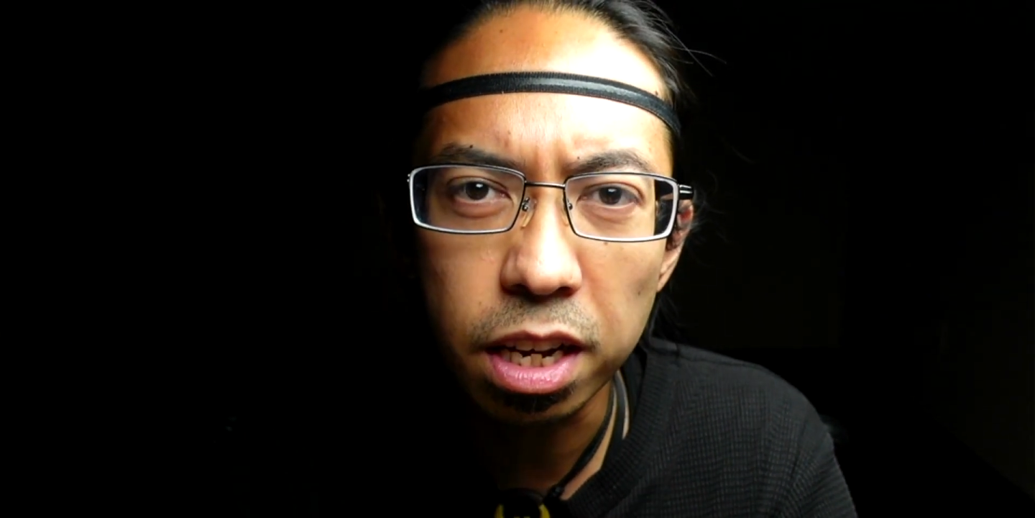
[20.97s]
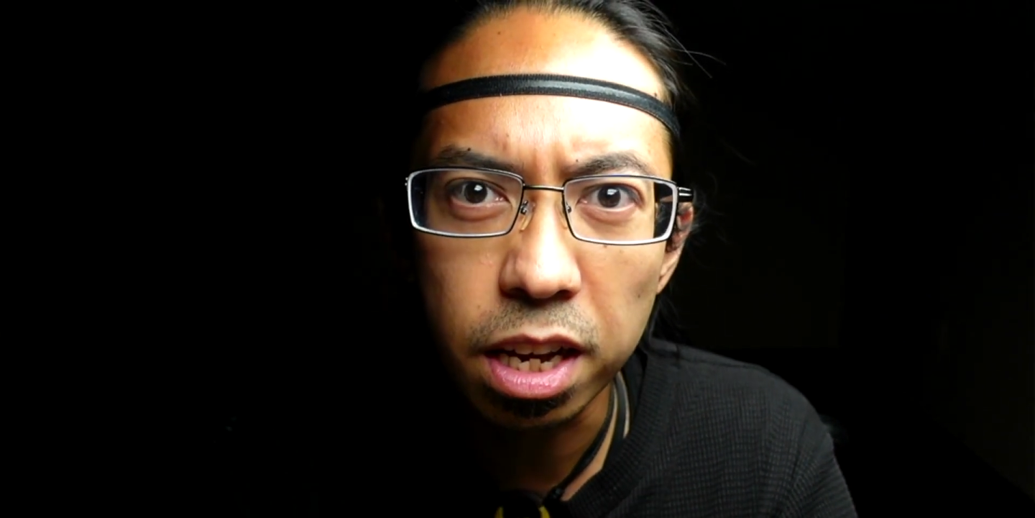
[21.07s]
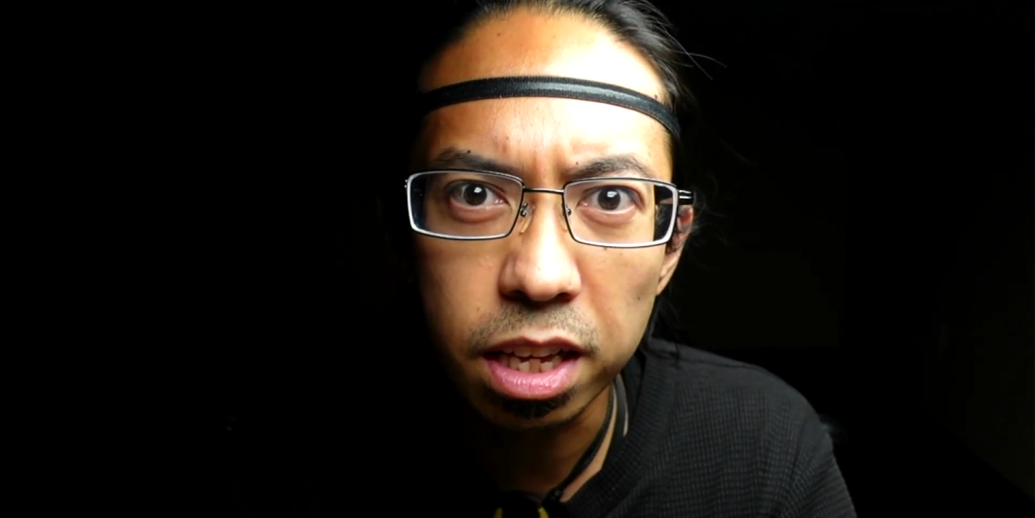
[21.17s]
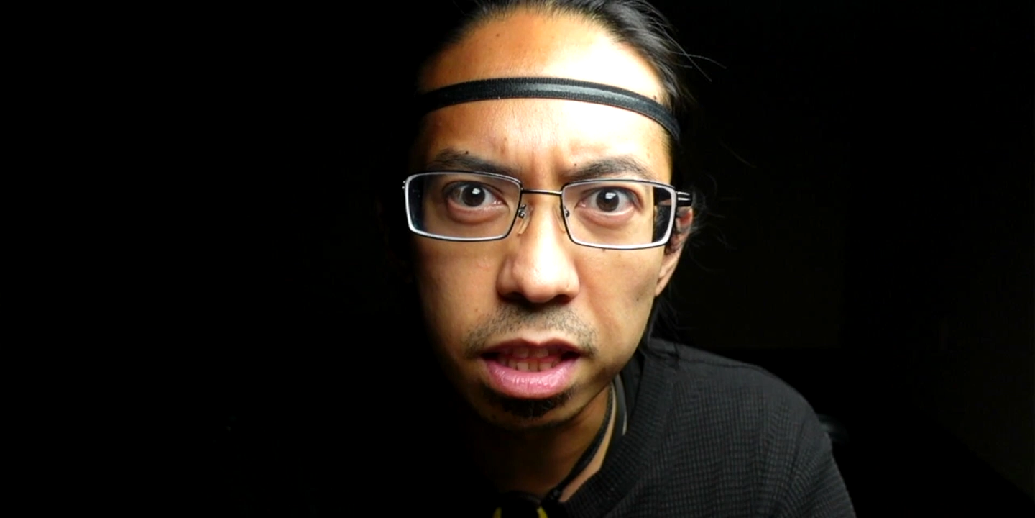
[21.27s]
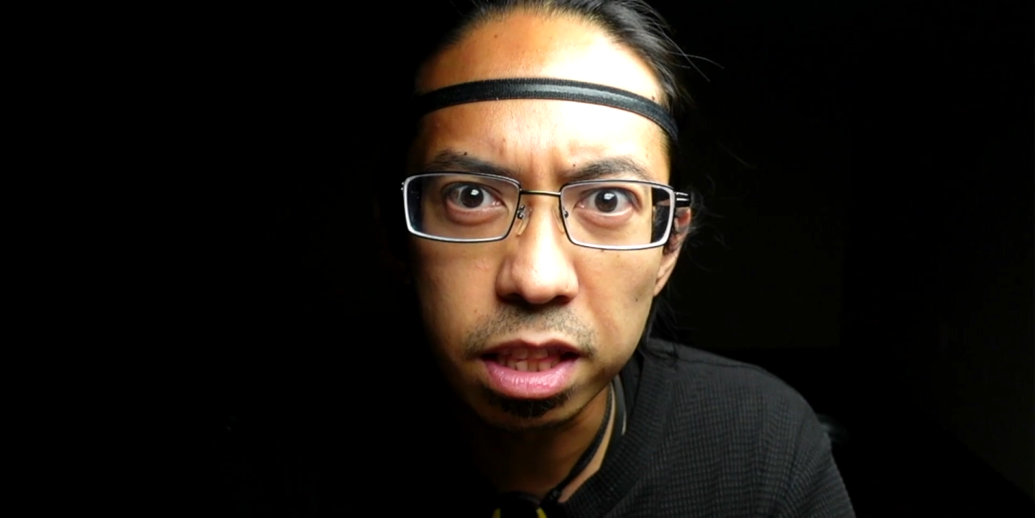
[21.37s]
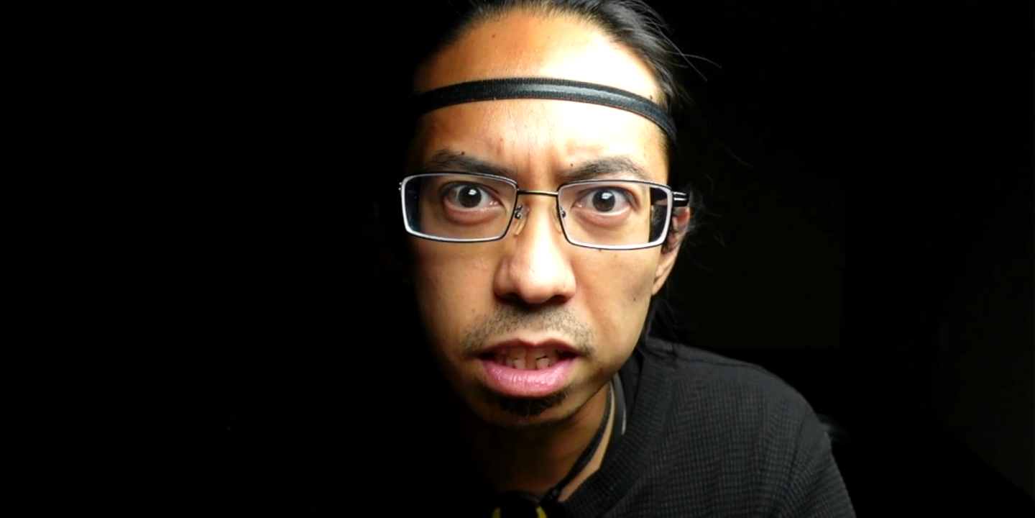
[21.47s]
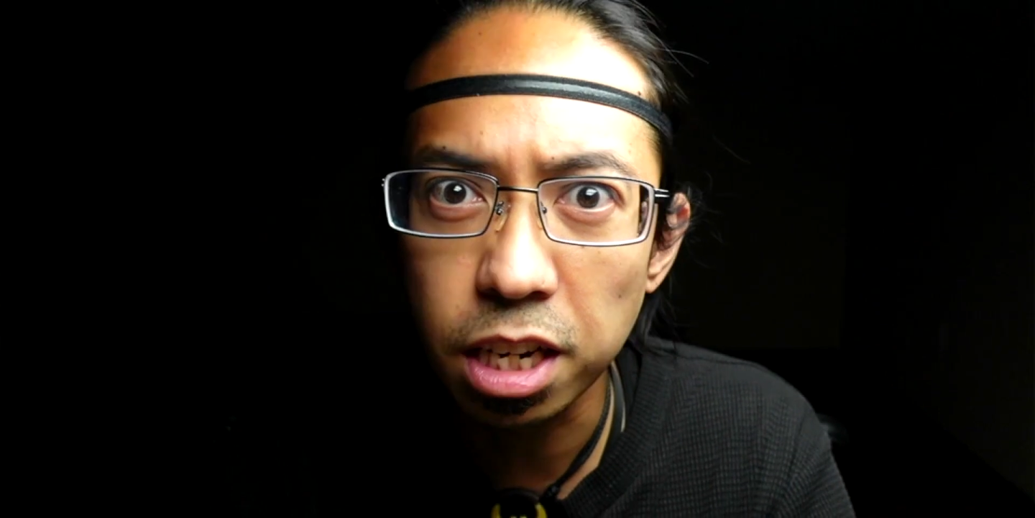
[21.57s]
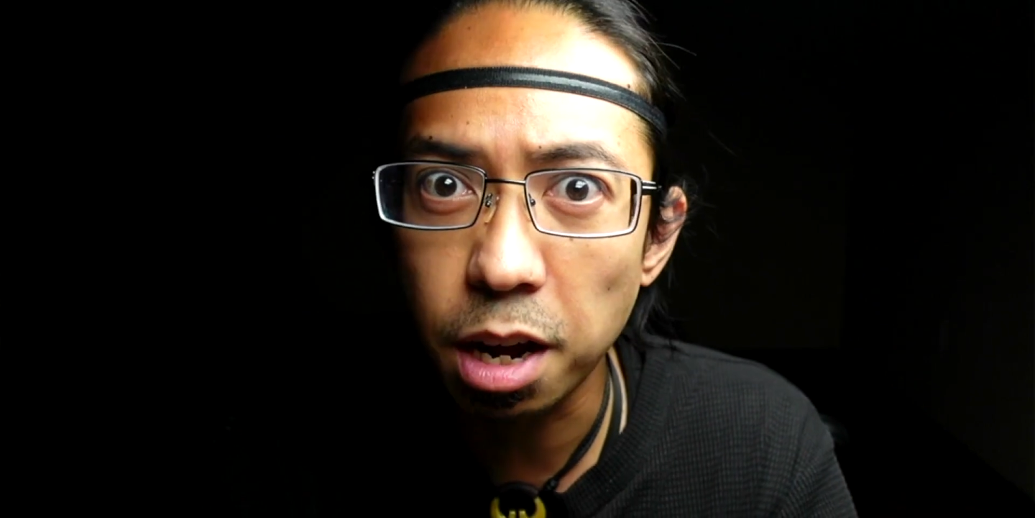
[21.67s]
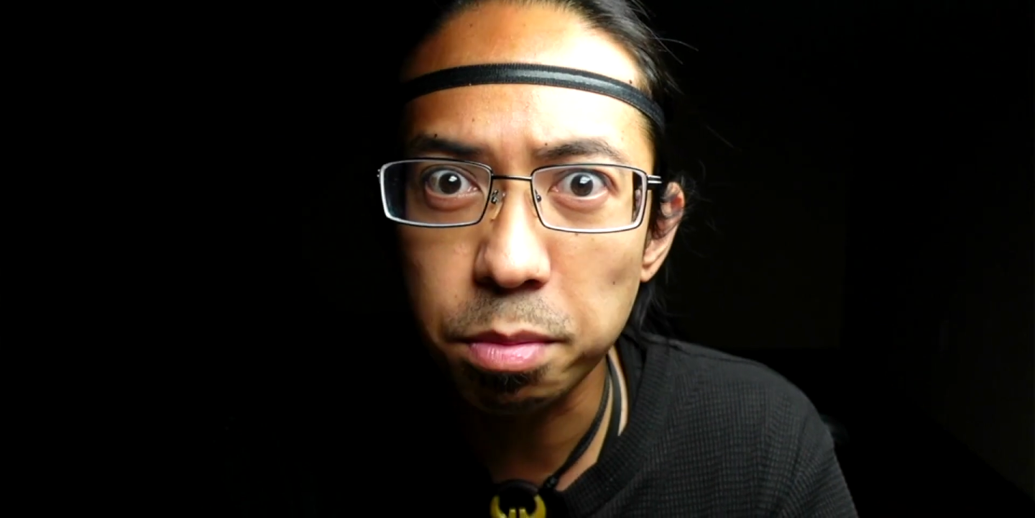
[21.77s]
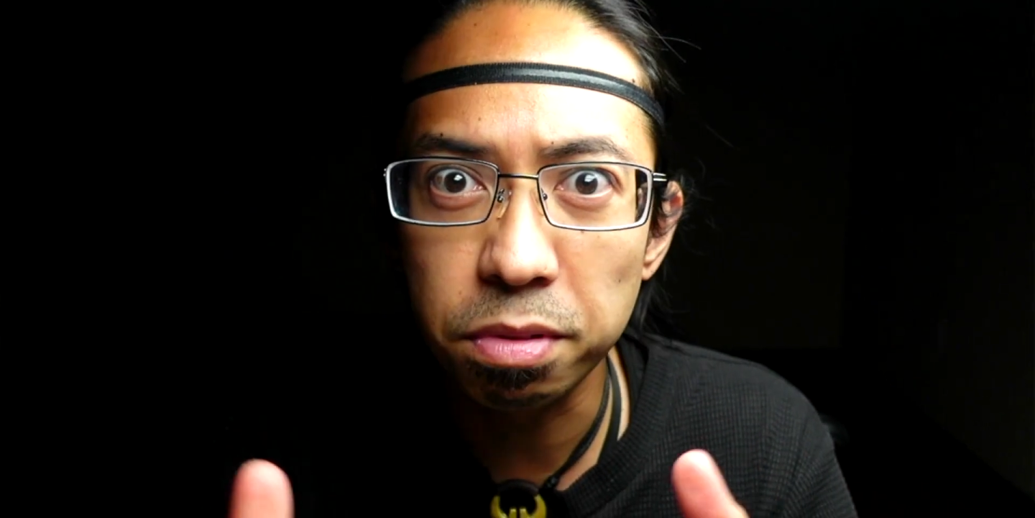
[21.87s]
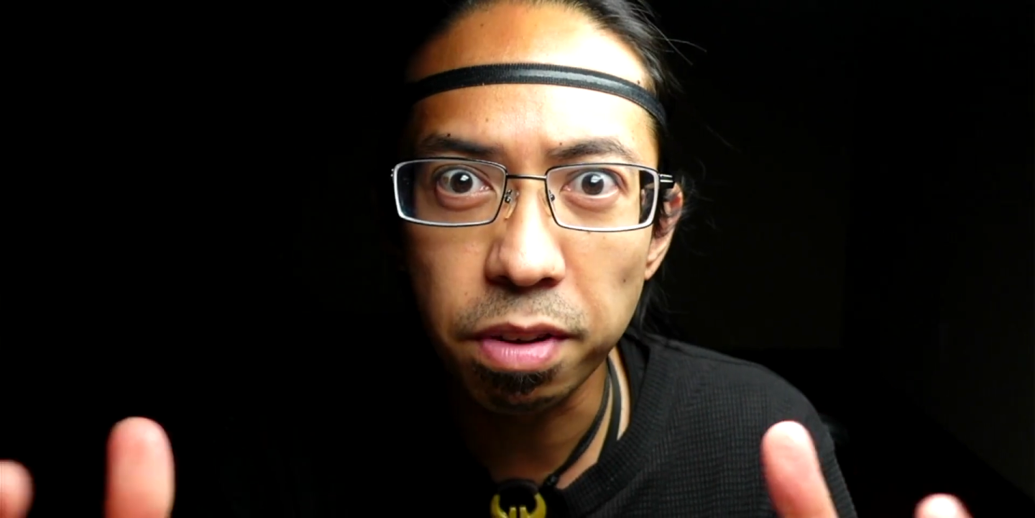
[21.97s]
and the time of